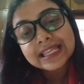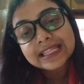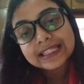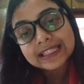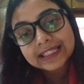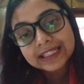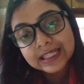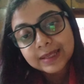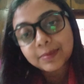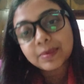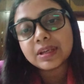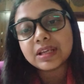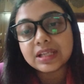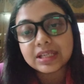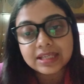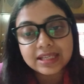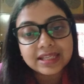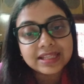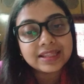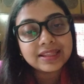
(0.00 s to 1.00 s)

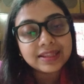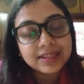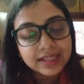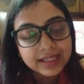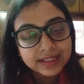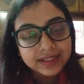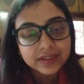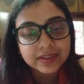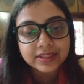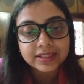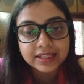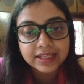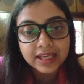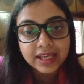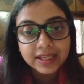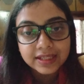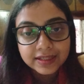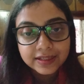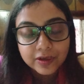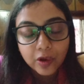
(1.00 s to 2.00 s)
Similarly, in this
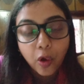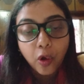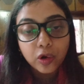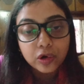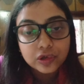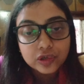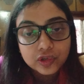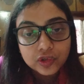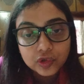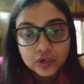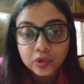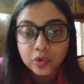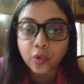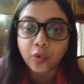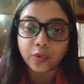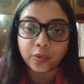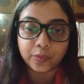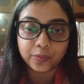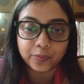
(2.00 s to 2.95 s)
case also,